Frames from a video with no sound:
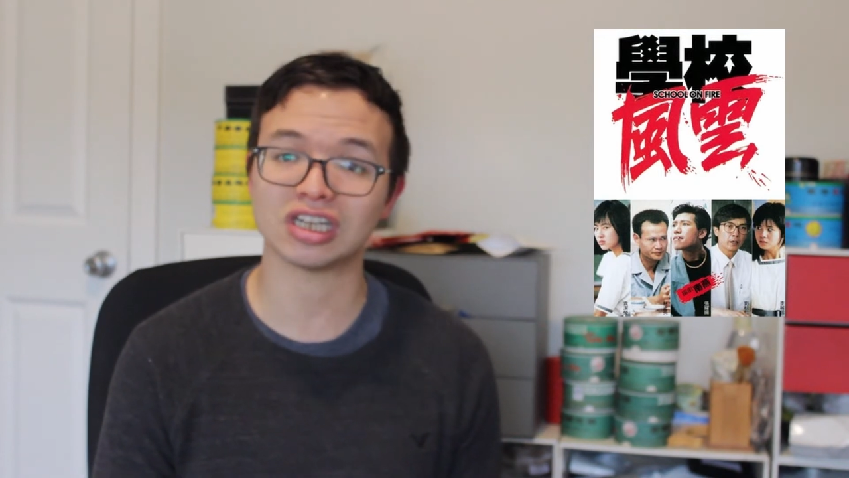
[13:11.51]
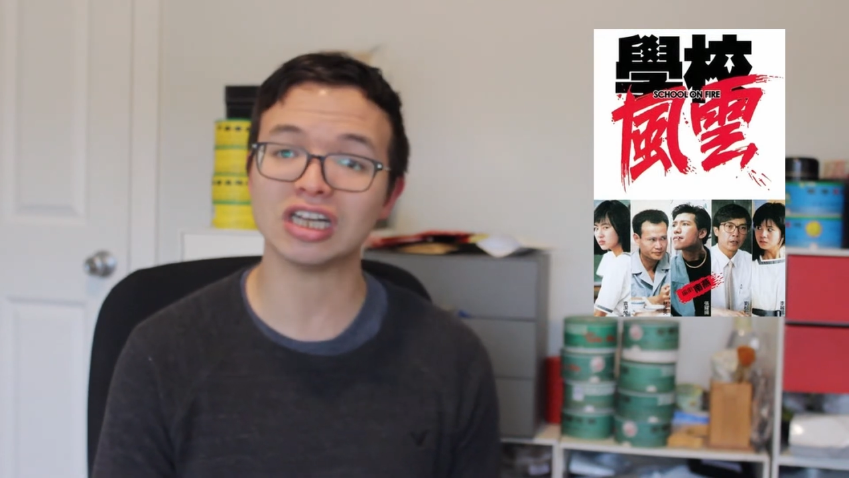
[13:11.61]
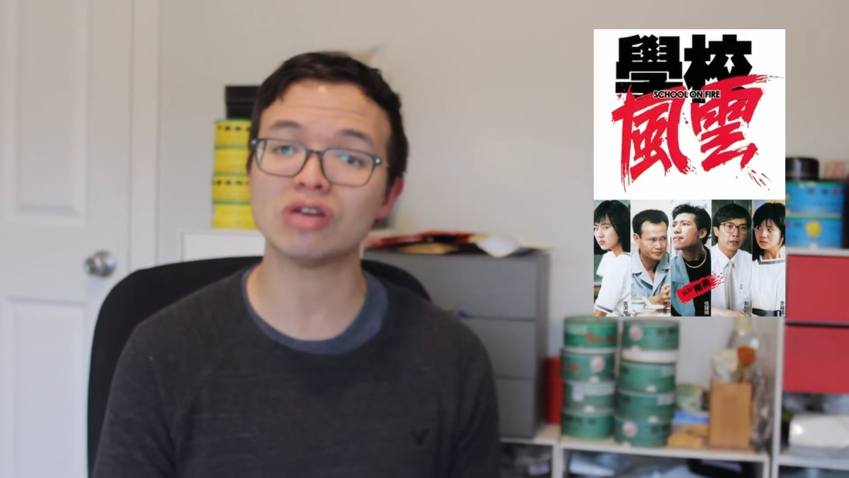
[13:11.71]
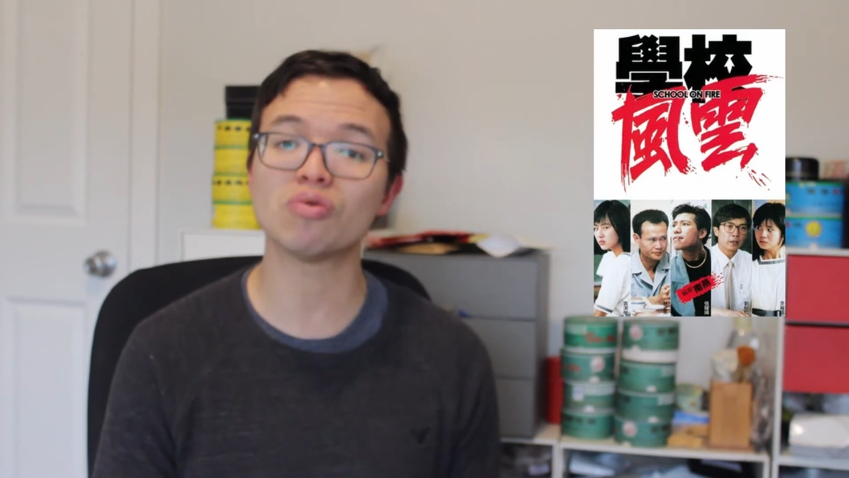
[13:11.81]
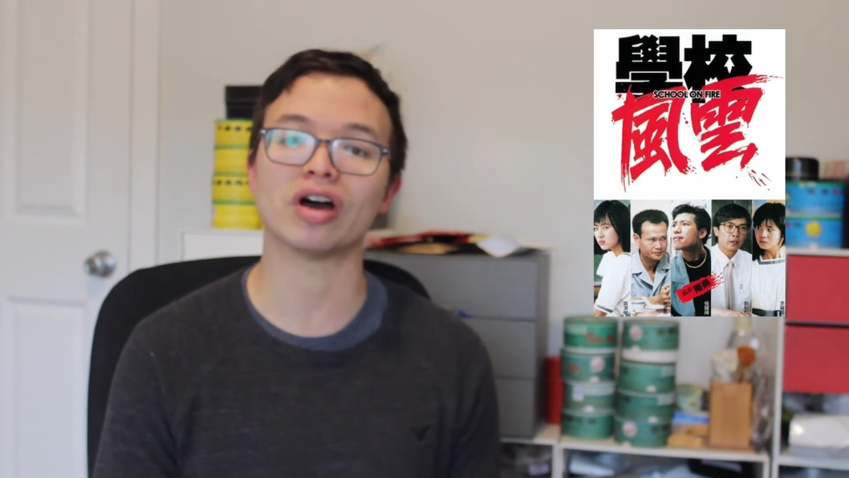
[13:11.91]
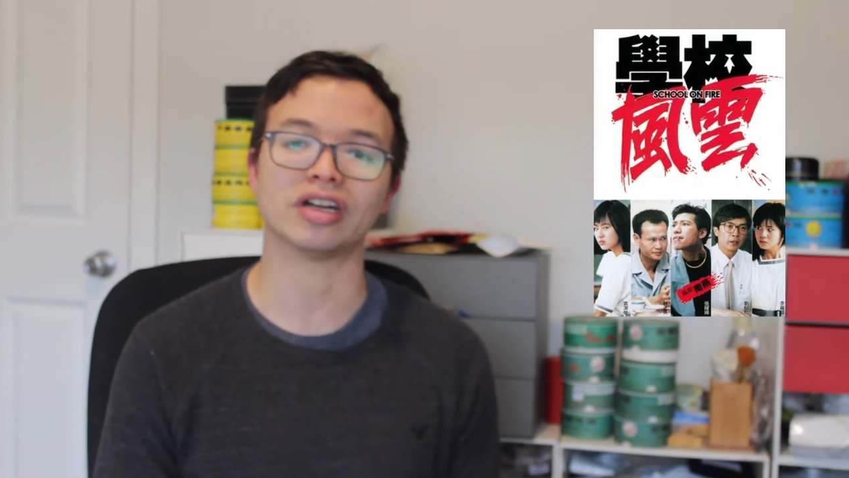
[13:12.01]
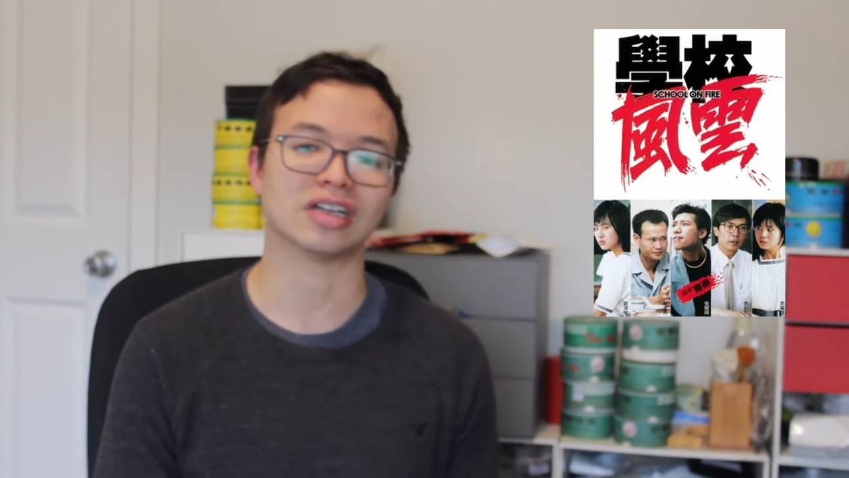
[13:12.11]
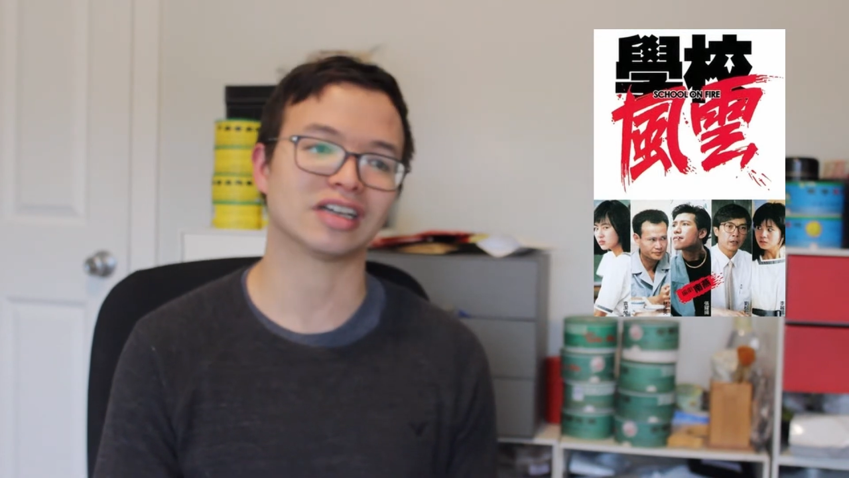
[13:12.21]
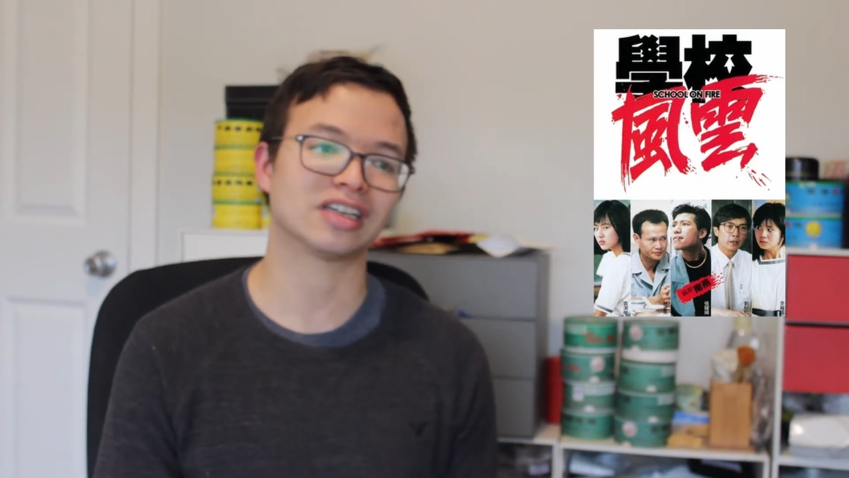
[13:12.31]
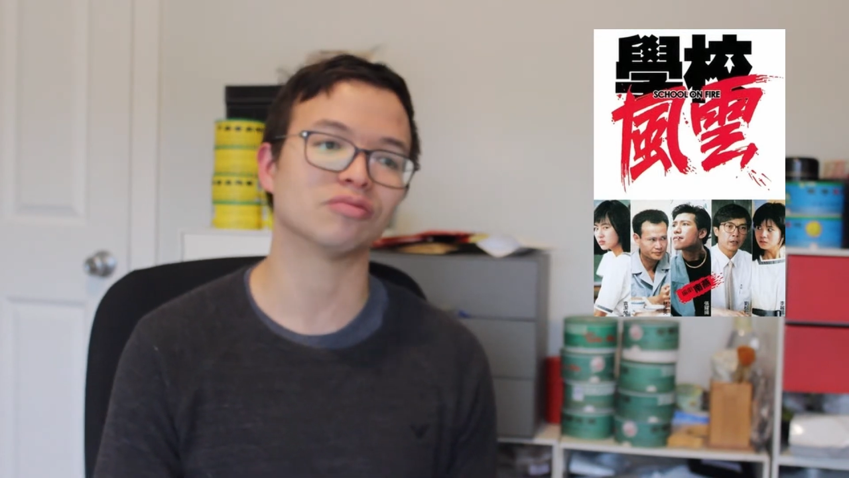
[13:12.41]
anyone
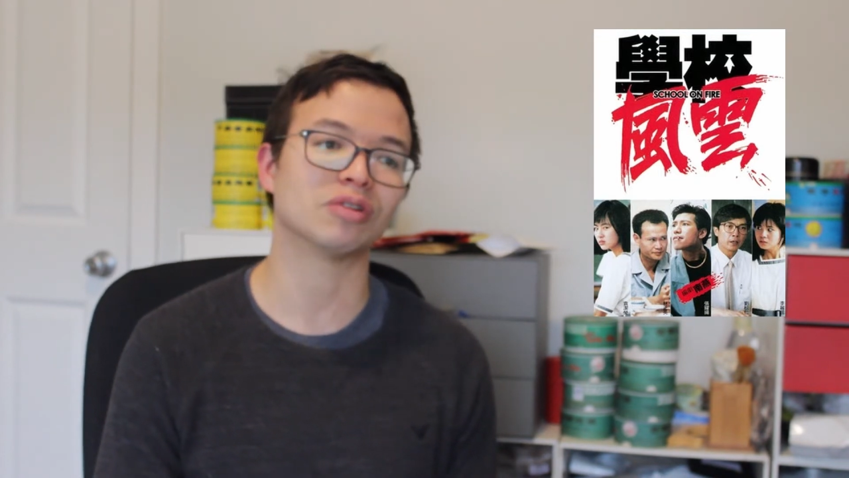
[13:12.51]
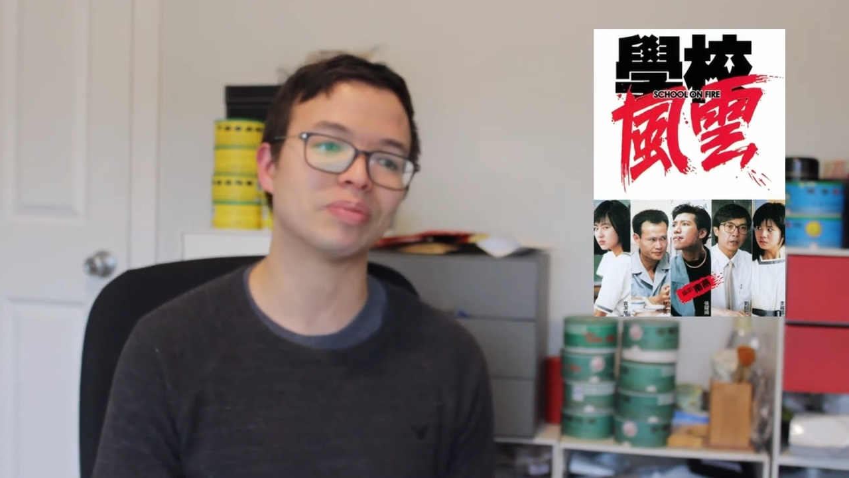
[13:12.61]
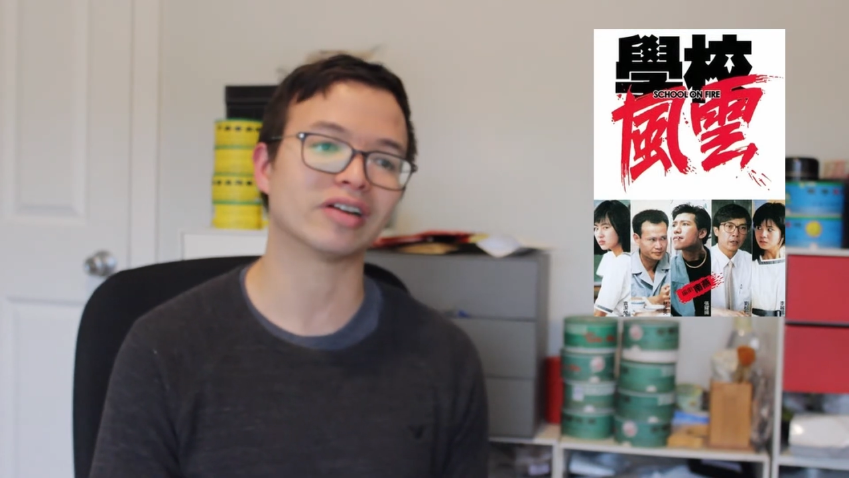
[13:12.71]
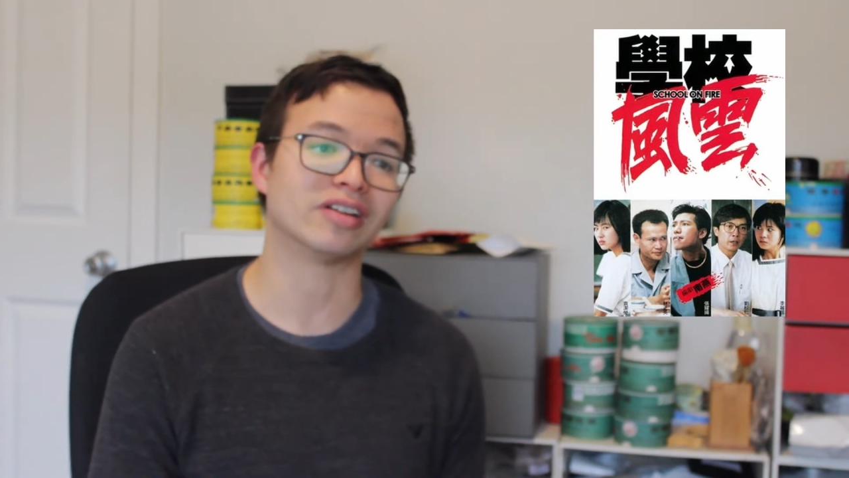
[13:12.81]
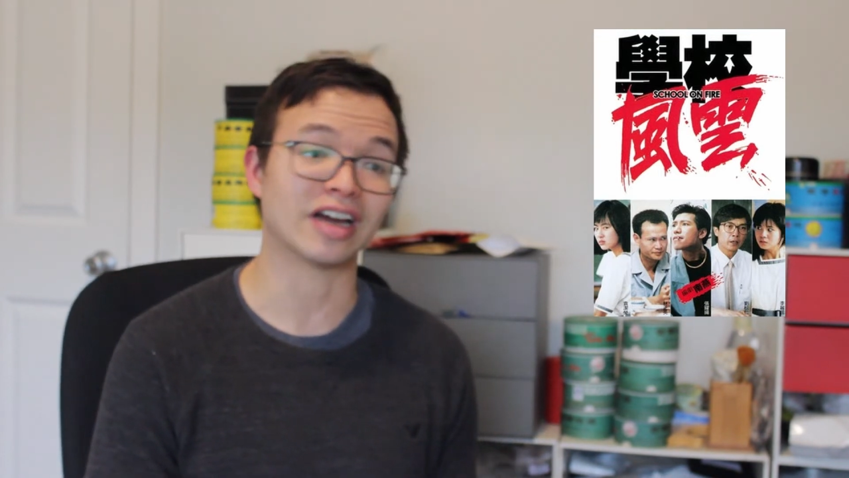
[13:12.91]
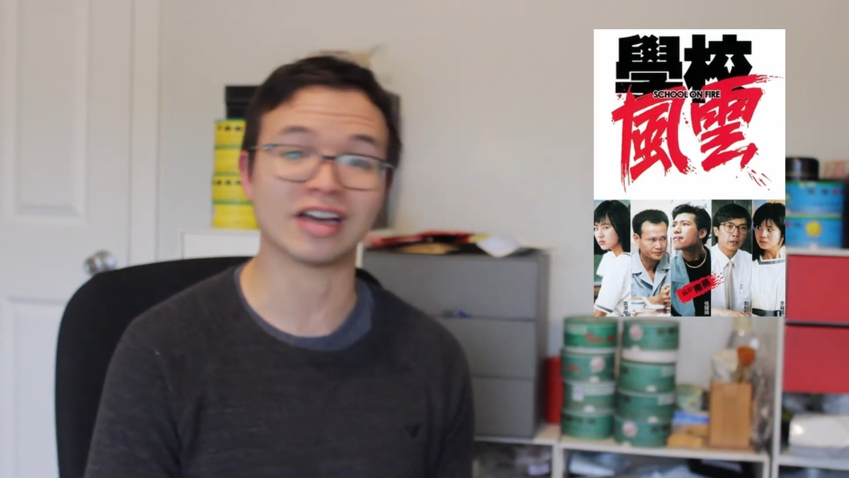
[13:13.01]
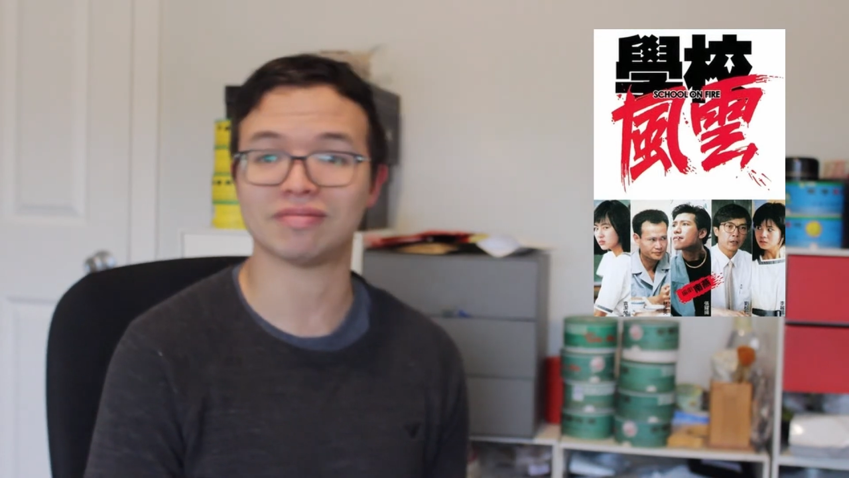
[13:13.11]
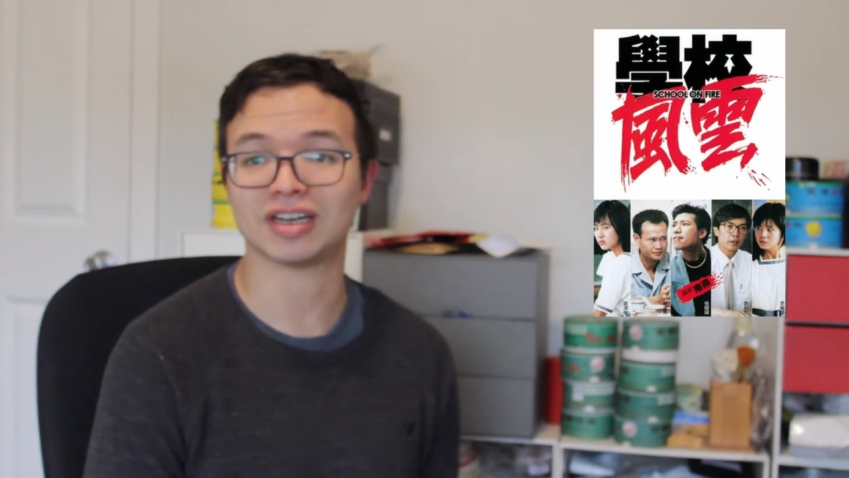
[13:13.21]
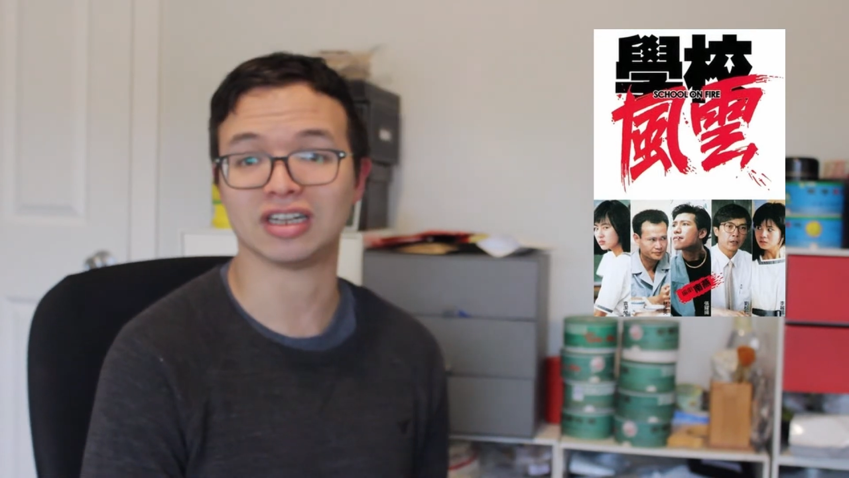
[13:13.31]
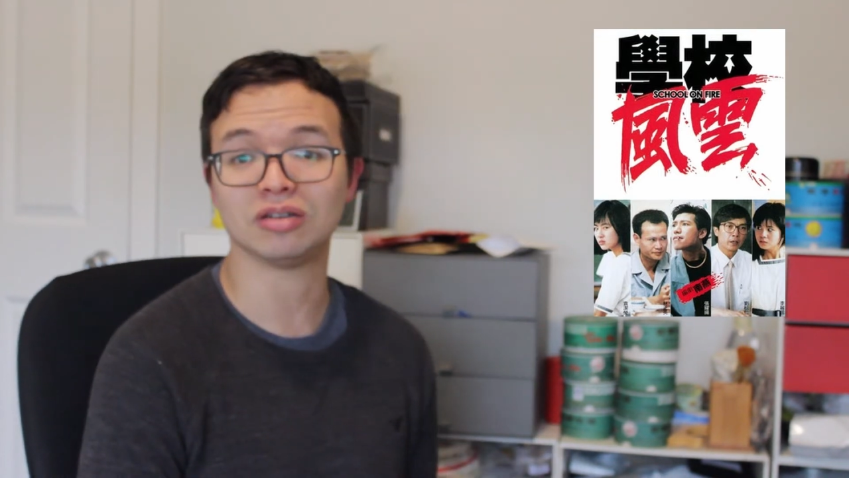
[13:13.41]
can whip out a knife
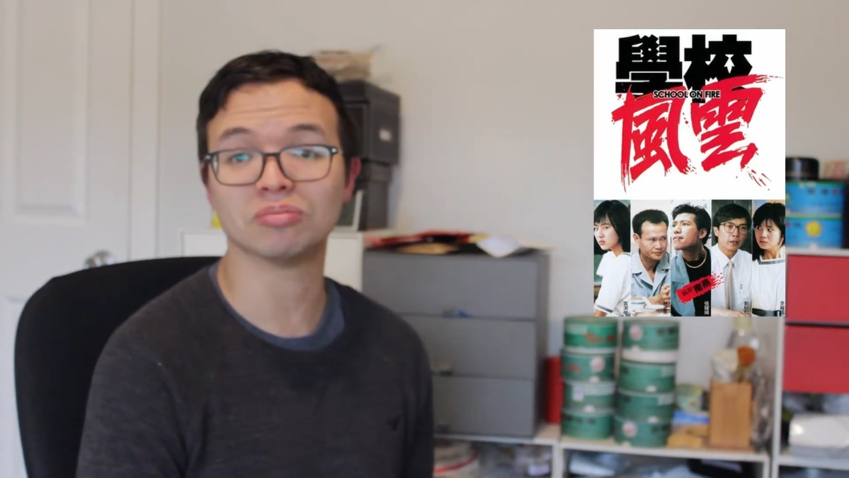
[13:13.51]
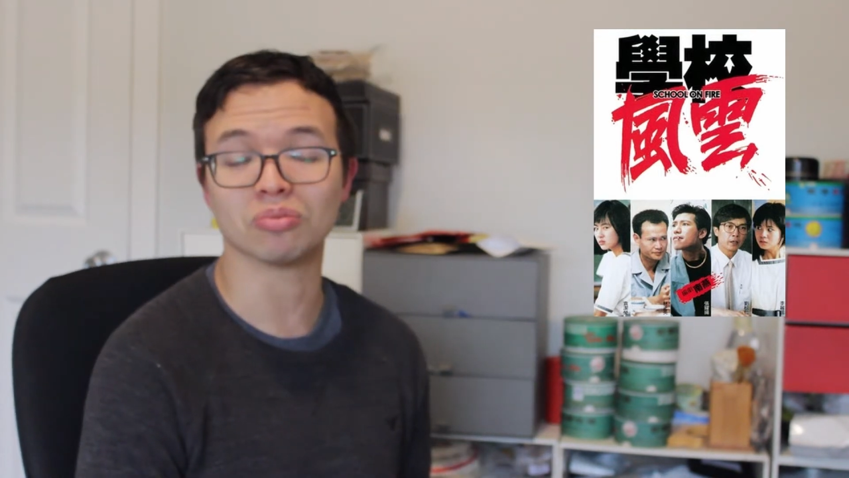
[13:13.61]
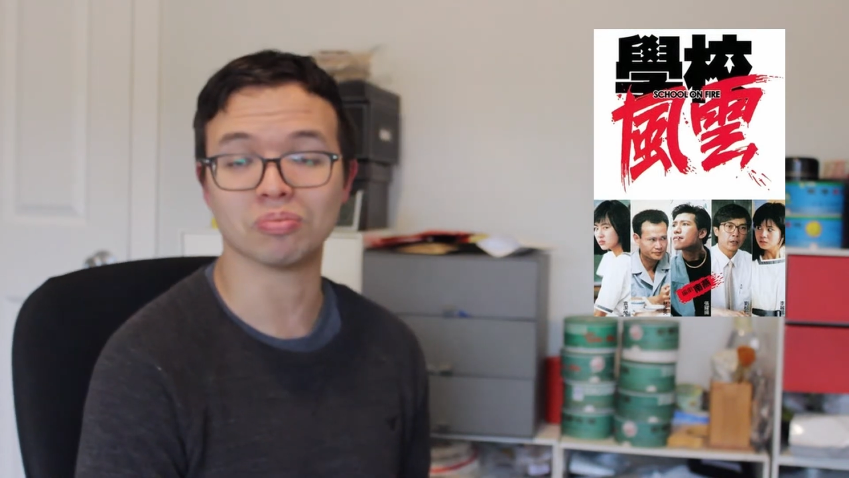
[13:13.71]
at any